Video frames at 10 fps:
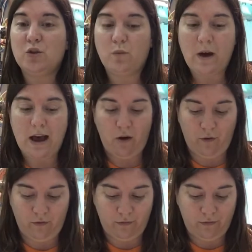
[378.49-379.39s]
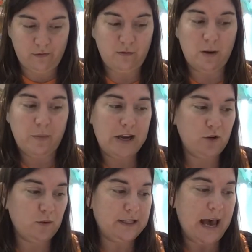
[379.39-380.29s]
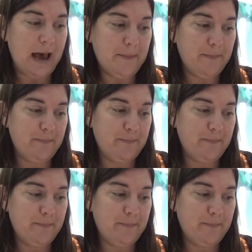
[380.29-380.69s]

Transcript: 12. What page was that?